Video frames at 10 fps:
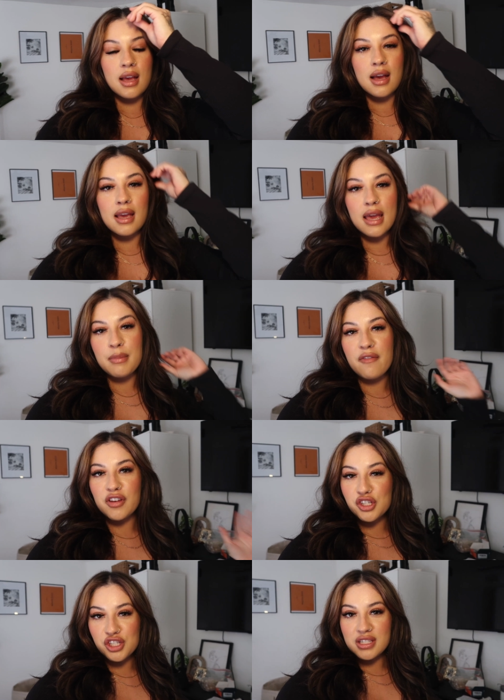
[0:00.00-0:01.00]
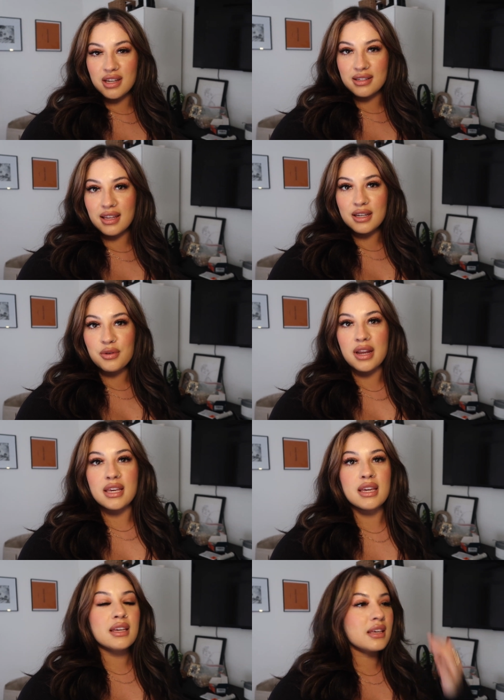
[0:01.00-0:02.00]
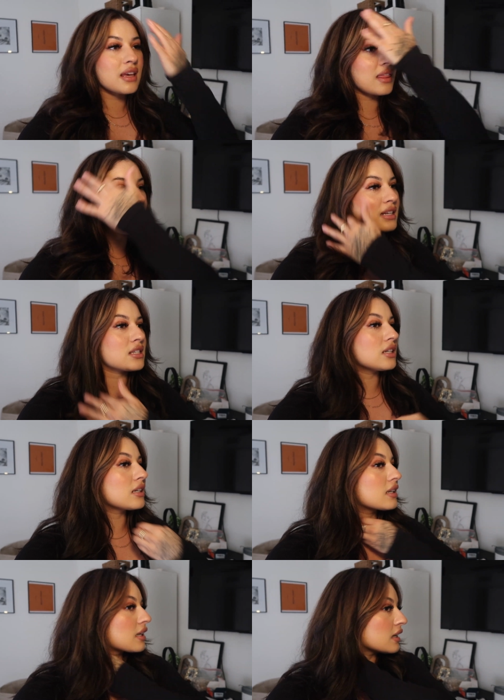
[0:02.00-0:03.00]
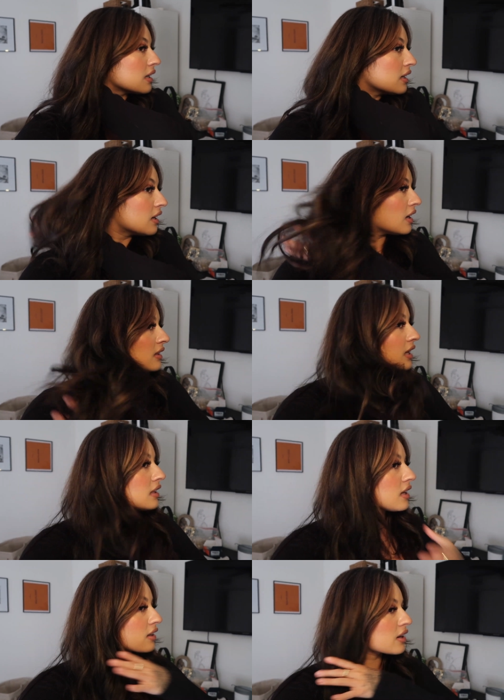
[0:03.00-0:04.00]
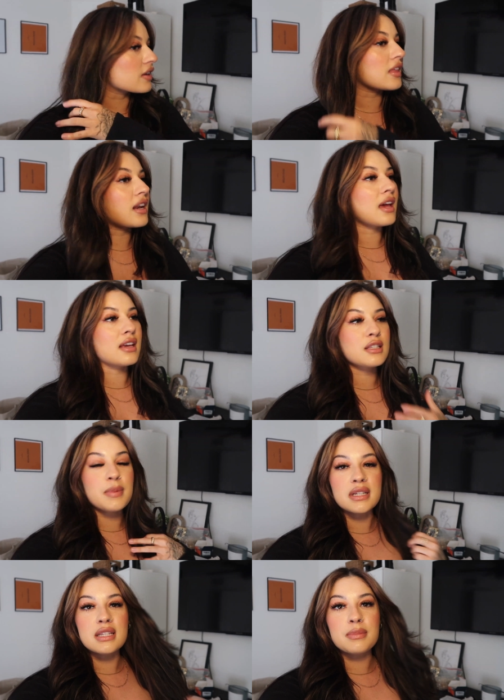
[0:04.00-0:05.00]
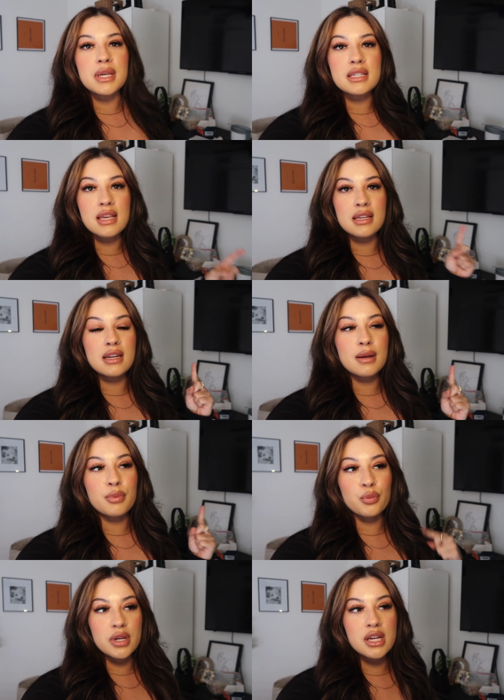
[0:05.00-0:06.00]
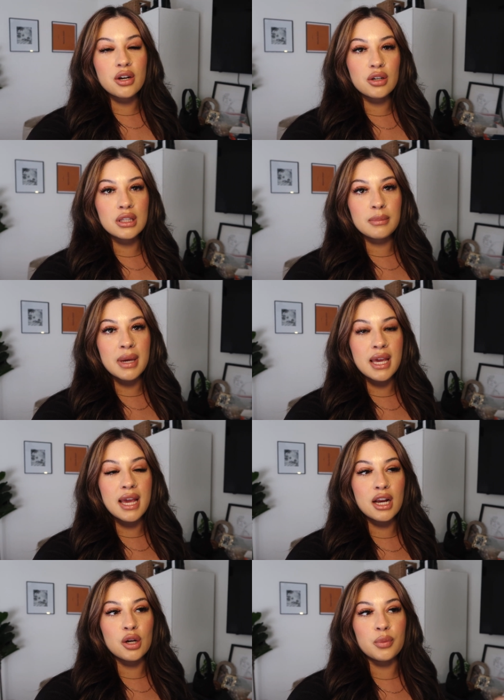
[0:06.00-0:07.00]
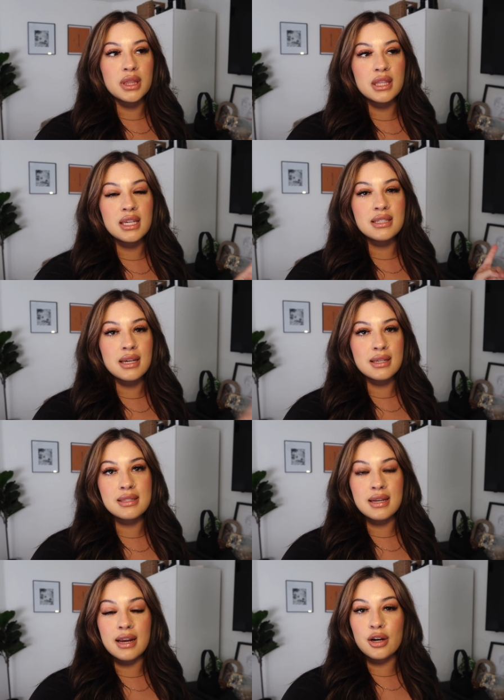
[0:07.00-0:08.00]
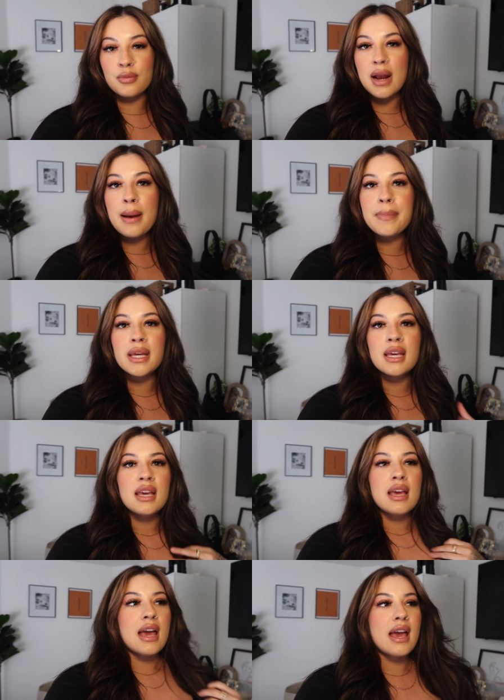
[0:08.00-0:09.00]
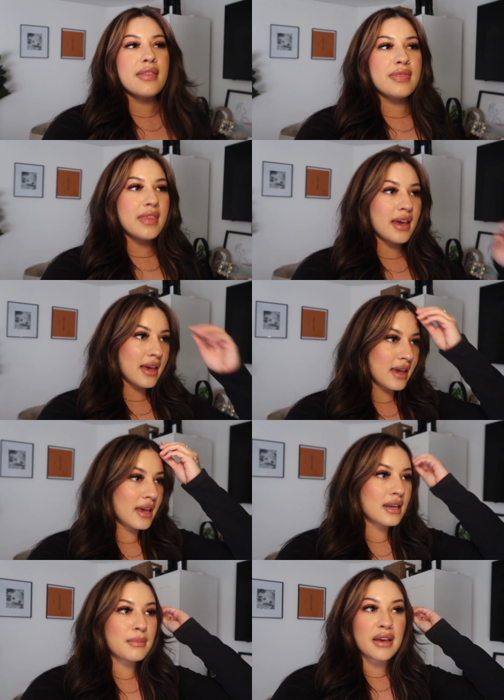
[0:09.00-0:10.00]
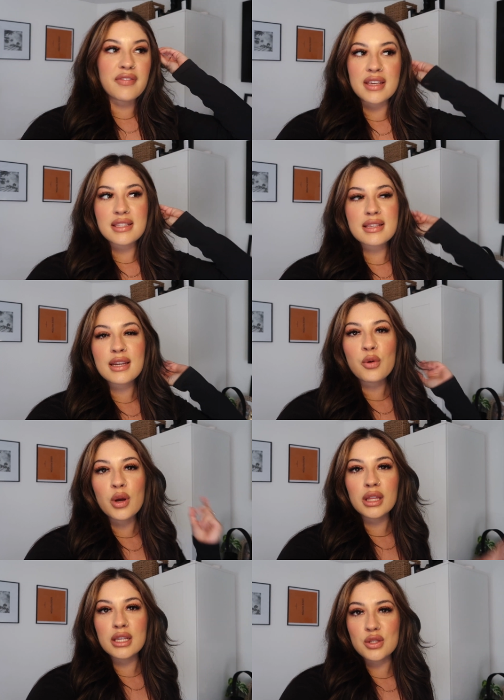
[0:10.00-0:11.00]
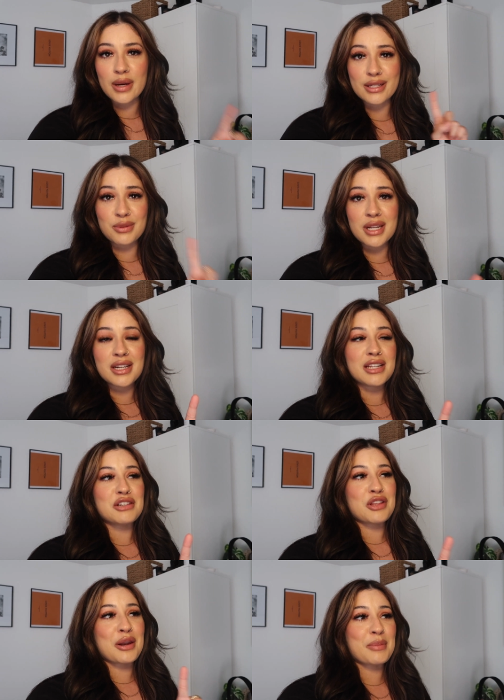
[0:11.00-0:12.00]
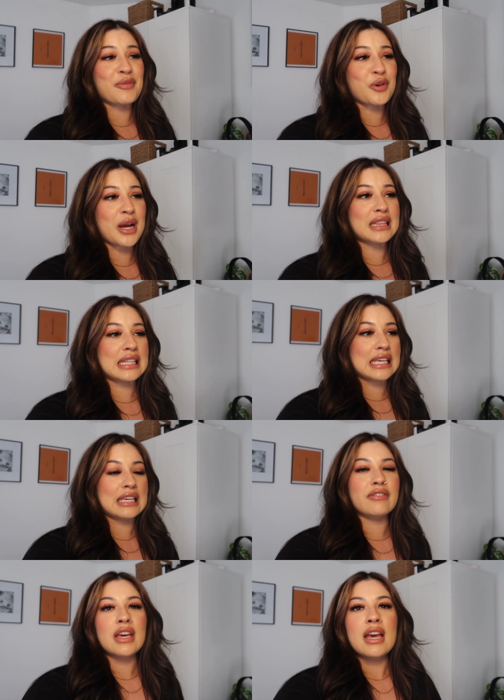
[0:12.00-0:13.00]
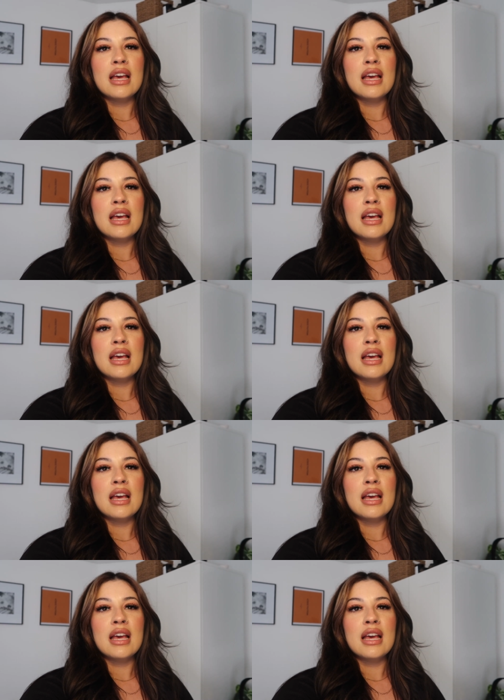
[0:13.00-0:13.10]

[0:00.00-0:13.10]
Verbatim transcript: I am officially done getting ready. That took a lot longer than I expected because I ended up re-curling my hair with the Dyson Airwrap, and then my face is getting oily, so I do need to touch that up before I leave.